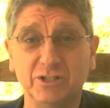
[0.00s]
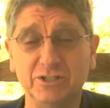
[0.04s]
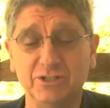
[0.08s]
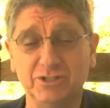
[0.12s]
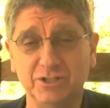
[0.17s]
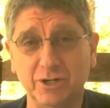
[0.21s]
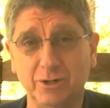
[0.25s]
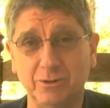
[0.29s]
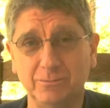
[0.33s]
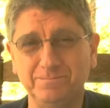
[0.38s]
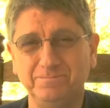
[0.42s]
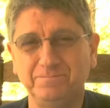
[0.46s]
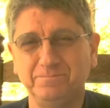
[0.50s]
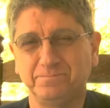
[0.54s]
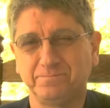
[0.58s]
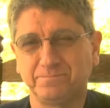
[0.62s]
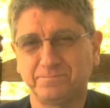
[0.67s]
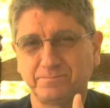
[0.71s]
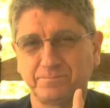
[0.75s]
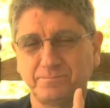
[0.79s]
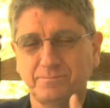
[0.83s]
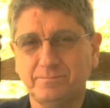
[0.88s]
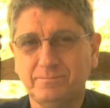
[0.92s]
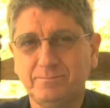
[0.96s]
considered.
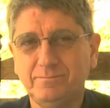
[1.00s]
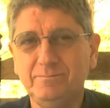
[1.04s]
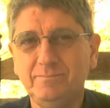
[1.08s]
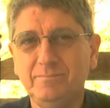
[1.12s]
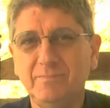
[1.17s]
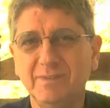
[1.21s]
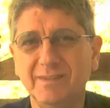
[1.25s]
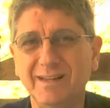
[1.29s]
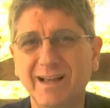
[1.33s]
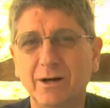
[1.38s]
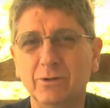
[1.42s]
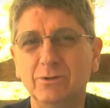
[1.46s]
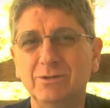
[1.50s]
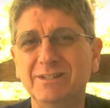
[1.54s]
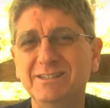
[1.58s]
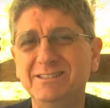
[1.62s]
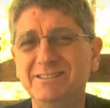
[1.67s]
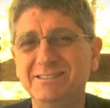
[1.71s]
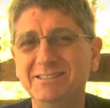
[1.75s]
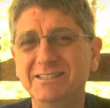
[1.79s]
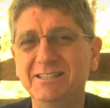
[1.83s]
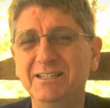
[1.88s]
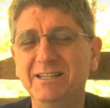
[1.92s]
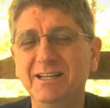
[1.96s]
Now,
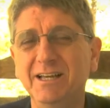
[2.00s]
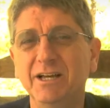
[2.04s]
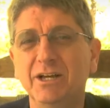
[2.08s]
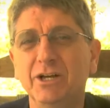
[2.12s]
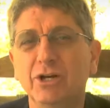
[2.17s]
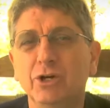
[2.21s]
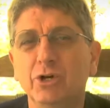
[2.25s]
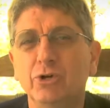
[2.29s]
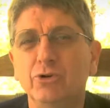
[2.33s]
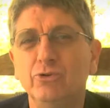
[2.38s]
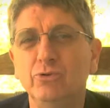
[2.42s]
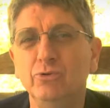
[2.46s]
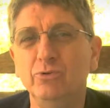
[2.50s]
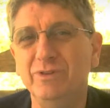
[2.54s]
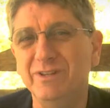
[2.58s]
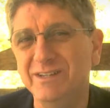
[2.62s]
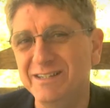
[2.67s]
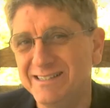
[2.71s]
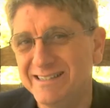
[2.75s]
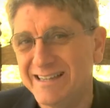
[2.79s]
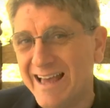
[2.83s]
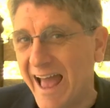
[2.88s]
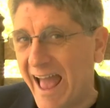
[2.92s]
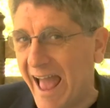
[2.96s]
listen to
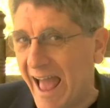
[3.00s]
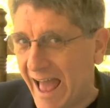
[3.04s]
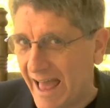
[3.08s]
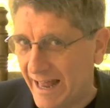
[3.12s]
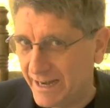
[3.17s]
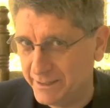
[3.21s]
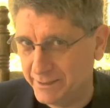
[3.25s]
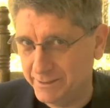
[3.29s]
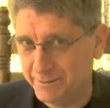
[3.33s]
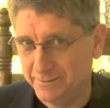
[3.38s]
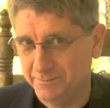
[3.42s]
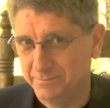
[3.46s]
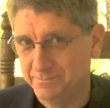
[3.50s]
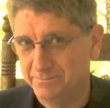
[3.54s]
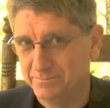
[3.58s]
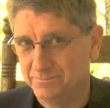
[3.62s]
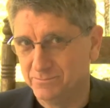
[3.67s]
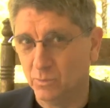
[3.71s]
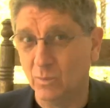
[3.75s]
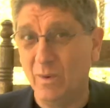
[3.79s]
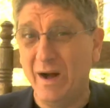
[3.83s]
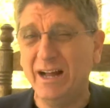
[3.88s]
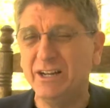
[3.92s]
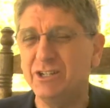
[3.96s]
this ad.
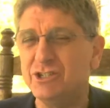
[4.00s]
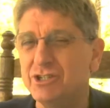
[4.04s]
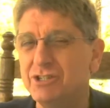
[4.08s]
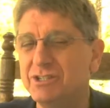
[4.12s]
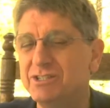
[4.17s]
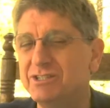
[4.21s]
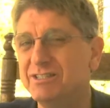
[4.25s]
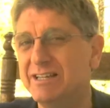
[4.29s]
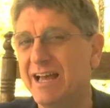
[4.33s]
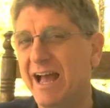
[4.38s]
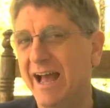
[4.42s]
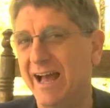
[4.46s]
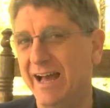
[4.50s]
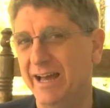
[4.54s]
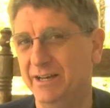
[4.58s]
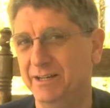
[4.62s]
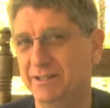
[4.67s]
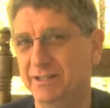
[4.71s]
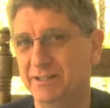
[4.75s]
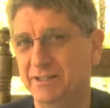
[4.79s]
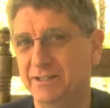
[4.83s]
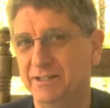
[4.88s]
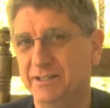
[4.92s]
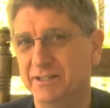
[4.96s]
Watch this ad
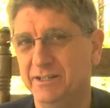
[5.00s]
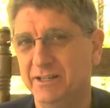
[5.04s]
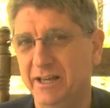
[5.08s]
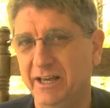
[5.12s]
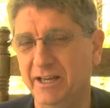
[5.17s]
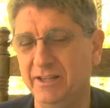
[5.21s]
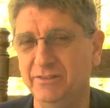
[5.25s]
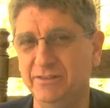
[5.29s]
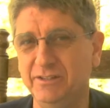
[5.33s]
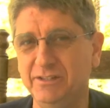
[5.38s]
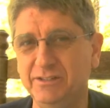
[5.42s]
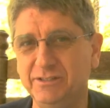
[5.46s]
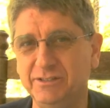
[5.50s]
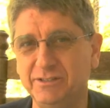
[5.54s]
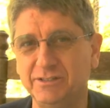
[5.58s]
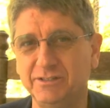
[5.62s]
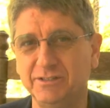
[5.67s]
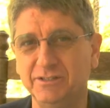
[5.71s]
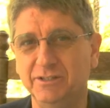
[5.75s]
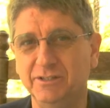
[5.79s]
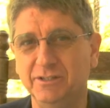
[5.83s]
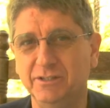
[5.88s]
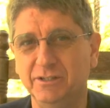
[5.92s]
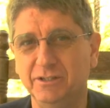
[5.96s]
and
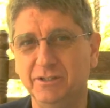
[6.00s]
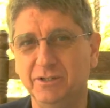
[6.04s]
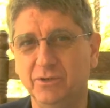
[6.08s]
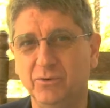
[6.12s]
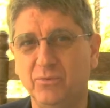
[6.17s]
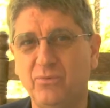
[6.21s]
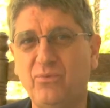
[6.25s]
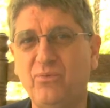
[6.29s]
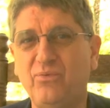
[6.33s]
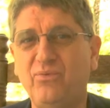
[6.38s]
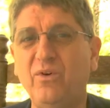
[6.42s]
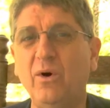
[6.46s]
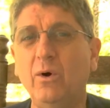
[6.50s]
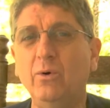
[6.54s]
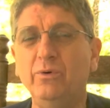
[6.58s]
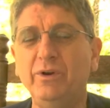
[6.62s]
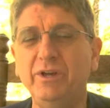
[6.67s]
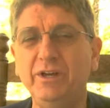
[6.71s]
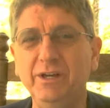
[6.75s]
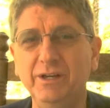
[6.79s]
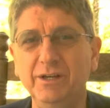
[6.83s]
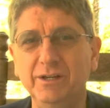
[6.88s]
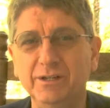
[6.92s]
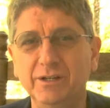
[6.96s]
these
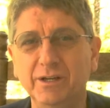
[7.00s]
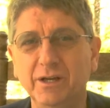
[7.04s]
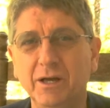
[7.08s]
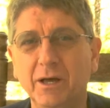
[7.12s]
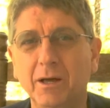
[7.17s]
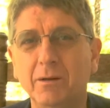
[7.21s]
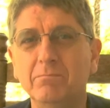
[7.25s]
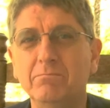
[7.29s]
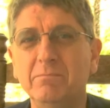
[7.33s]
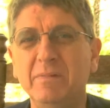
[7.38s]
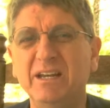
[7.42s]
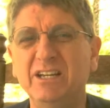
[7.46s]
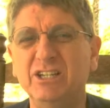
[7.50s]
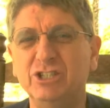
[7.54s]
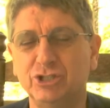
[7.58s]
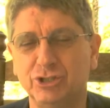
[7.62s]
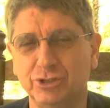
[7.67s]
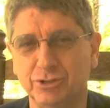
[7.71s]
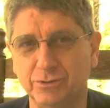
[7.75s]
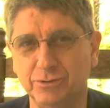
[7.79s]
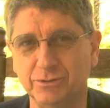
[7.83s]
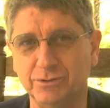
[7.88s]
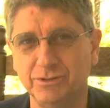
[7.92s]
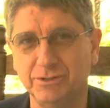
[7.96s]
phony
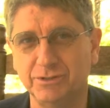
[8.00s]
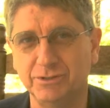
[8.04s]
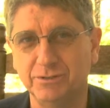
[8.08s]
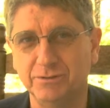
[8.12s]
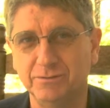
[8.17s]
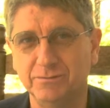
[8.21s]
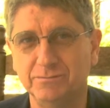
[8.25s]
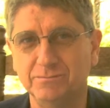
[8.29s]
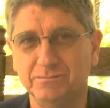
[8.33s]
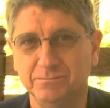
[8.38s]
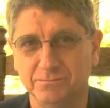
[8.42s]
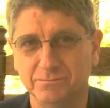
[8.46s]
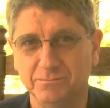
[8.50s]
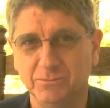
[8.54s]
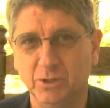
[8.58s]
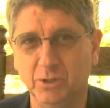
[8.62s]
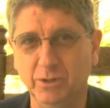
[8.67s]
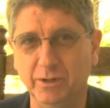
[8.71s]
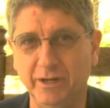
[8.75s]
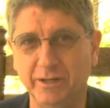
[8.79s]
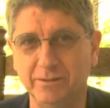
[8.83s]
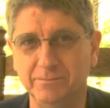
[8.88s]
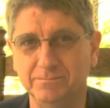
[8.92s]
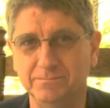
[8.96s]
ministers.
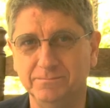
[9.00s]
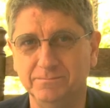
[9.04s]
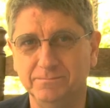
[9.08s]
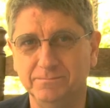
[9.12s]
Go ahead.